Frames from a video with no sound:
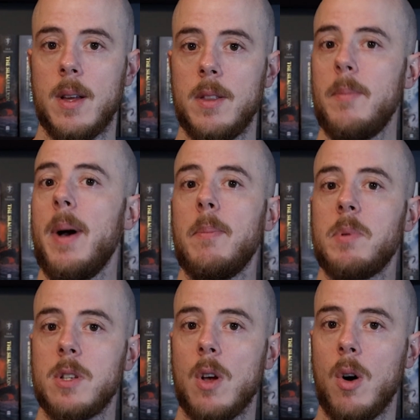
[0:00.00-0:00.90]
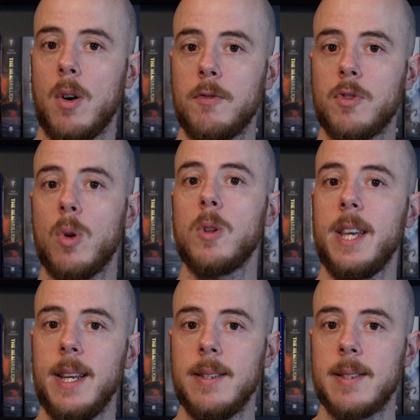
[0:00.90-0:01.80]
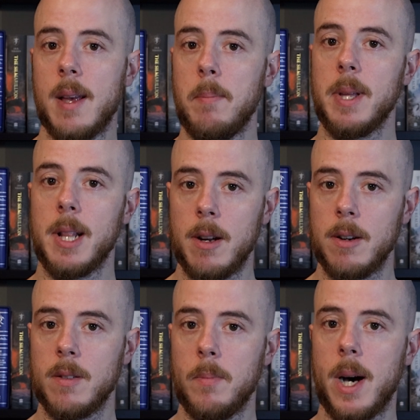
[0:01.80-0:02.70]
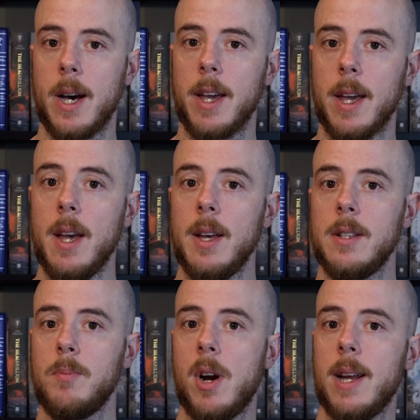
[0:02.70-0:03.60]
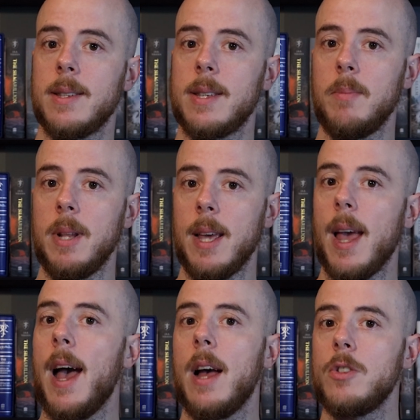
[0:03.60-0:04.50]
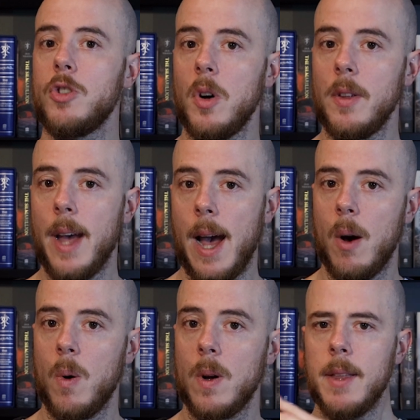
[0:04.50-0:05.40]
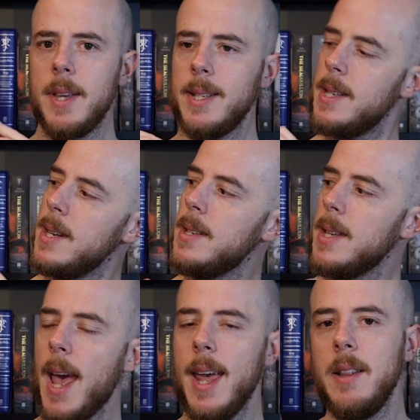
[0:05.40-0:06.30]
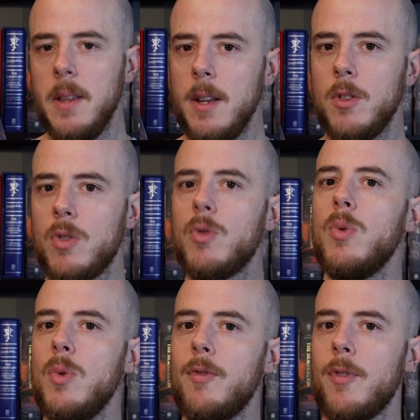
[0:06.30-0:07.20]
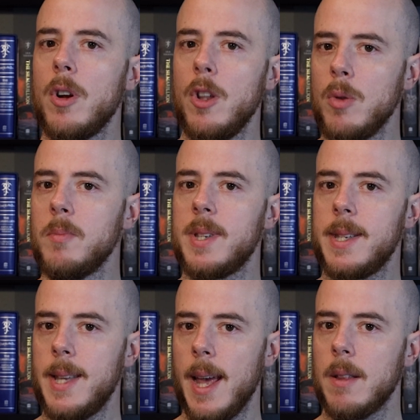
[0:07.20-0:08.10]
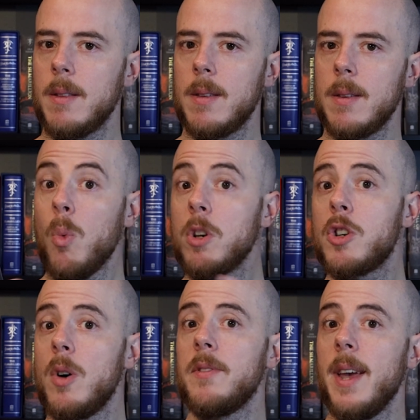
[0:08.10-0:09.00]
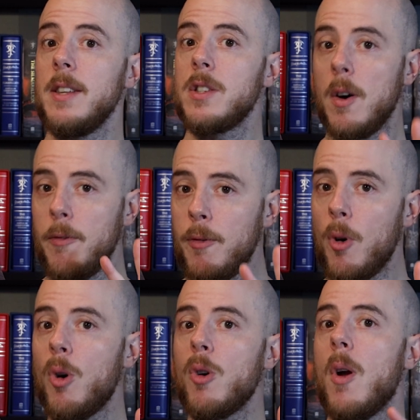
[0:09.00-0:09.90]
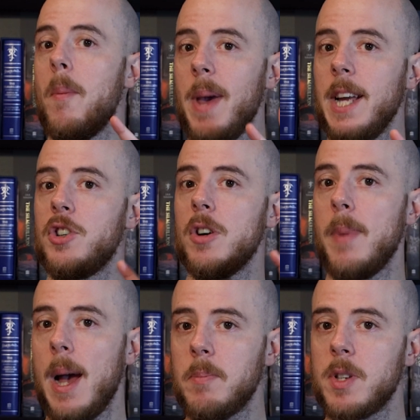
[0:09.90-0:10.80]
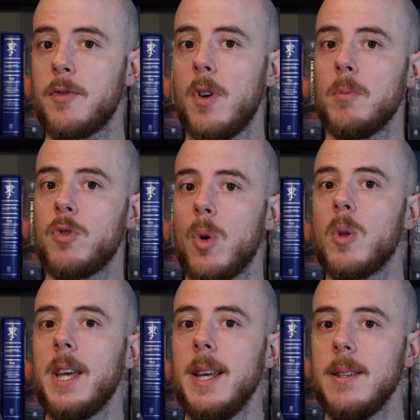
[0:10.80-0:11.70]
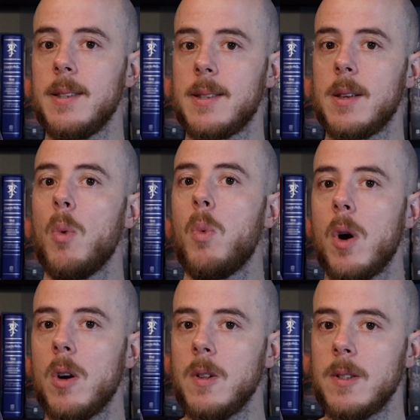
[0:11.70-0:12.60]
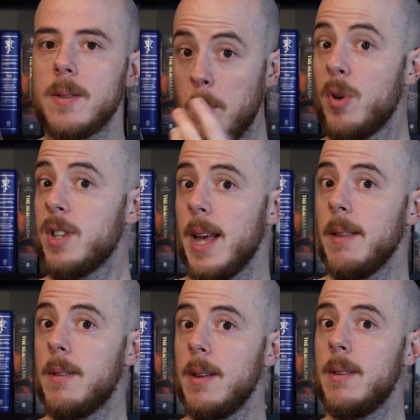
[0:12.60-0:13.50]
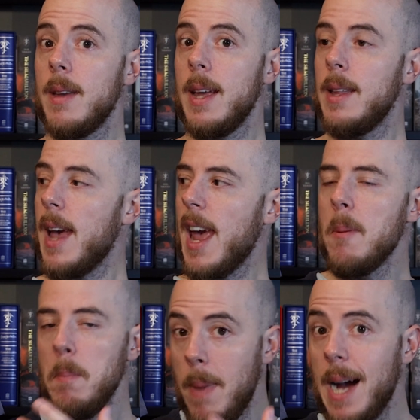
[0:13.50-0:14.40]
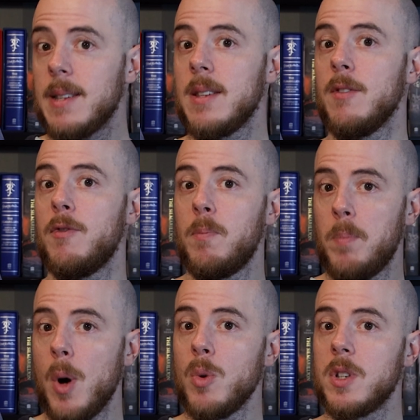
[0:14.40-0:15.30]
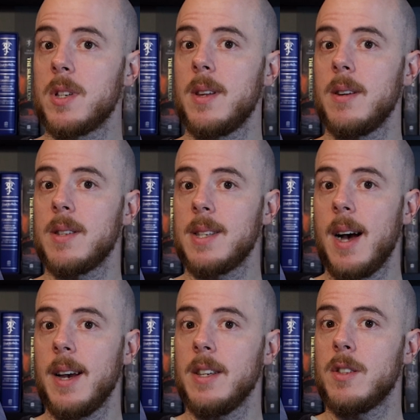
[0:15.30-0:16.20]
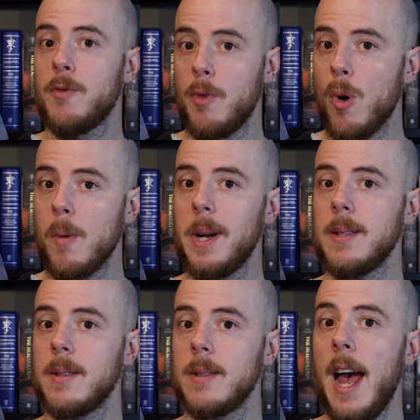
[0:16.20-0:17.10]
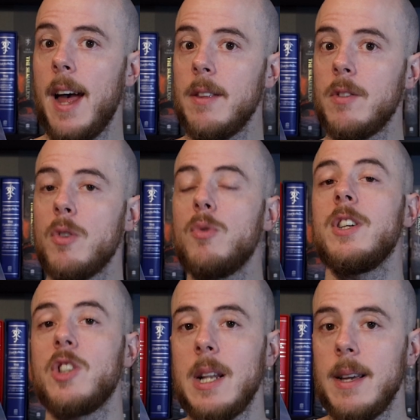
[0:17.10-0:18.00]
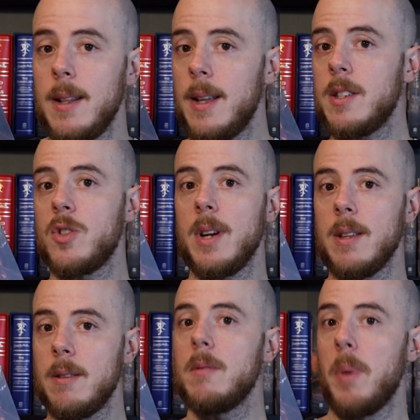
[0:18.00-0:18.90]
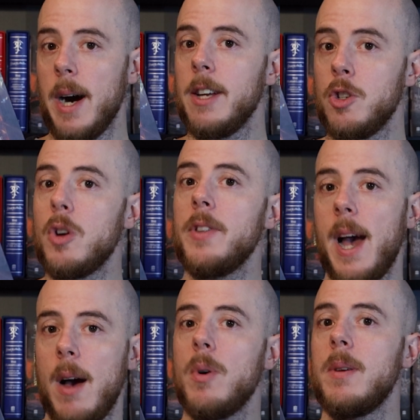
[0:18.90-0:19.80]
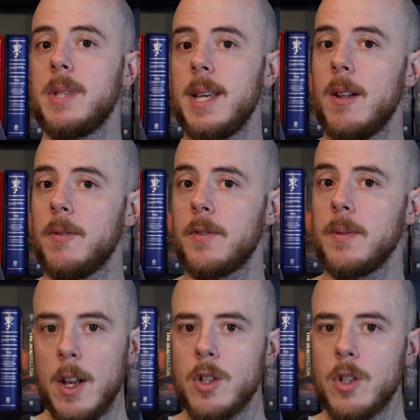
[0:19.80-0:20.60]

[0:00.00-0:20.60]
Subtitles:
The Maps of Tolkien's Middle-earth by Brian Sibley and John Howe. This is a neat 2-volume set which contains 4 major maps from Tolkien's world, presented in a massive poster-size format and richly illustrated by John Howe himself.